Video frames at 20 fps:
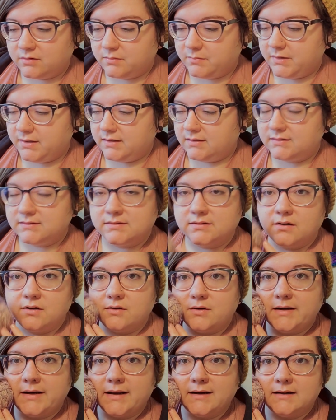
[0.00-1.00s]
bit, so
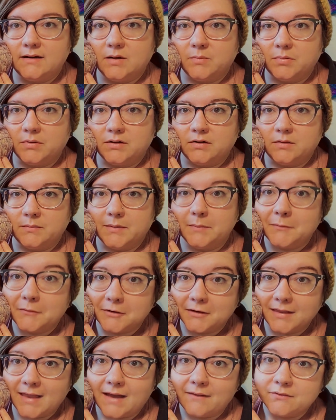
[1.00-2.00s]
it ended up a little bit
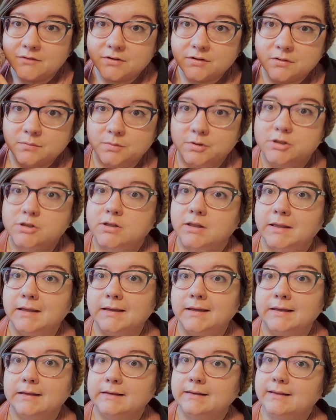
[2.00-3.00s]
more lavender, which,
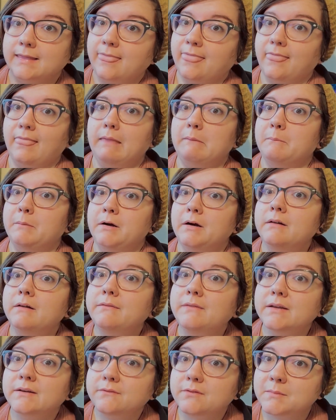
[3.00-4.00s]
like,
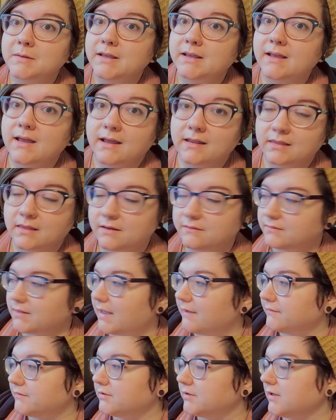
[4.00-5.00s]
perfect for me. I love
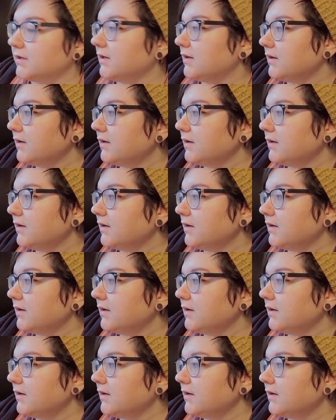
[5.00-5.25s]
lavender.